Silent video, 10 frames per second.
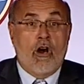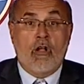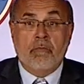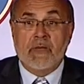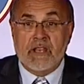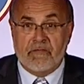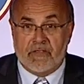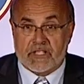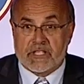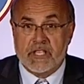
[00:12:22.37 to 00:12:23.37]
All
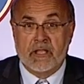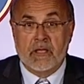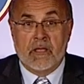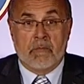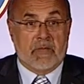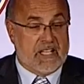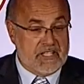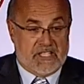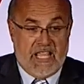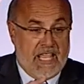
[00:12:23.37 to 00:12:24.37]
benefits
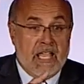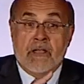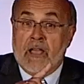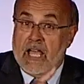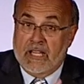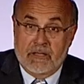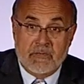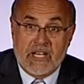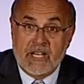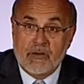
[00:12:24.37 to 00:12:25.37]
because they
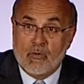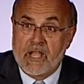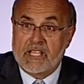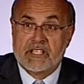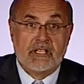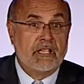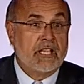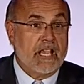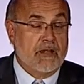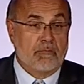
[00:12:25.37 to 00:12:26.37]
eliminated waste,
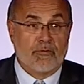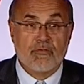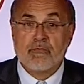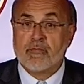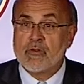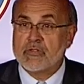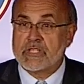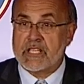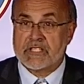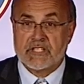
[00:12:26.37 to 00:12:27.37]
improve
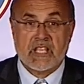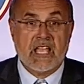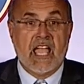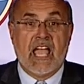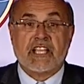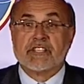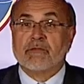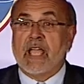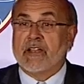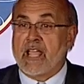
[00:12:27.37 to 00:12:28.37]
processes,
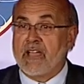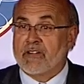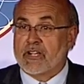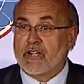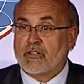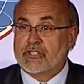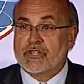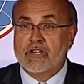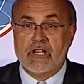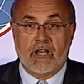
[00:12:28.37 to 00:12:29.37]
and have a
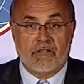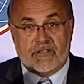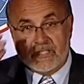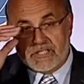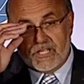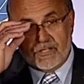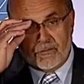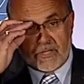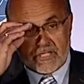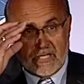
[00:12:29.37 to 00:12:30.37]
culture of
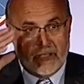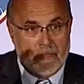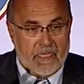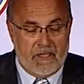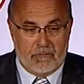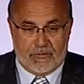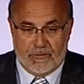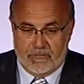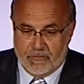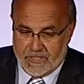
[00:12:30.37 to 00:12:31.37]
continuous
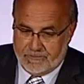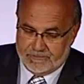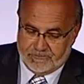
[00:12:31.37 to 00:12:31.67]
improvement.